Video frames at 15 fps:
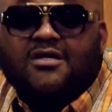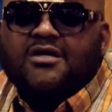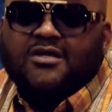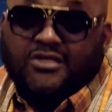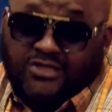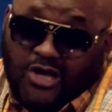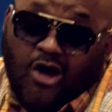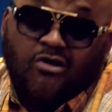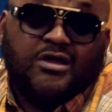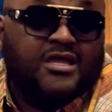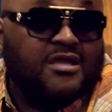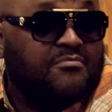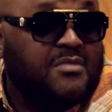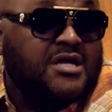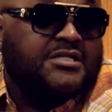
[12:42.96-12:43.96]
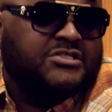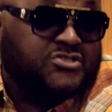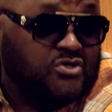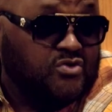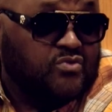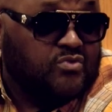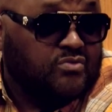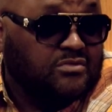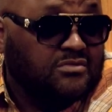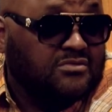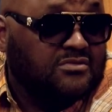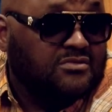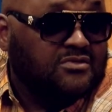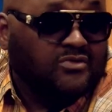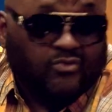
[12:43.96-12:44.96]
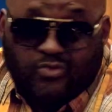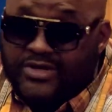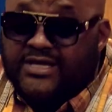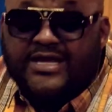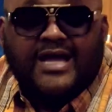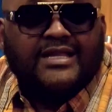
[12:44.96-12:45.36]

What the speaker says: Y'all can get money too. We ain't got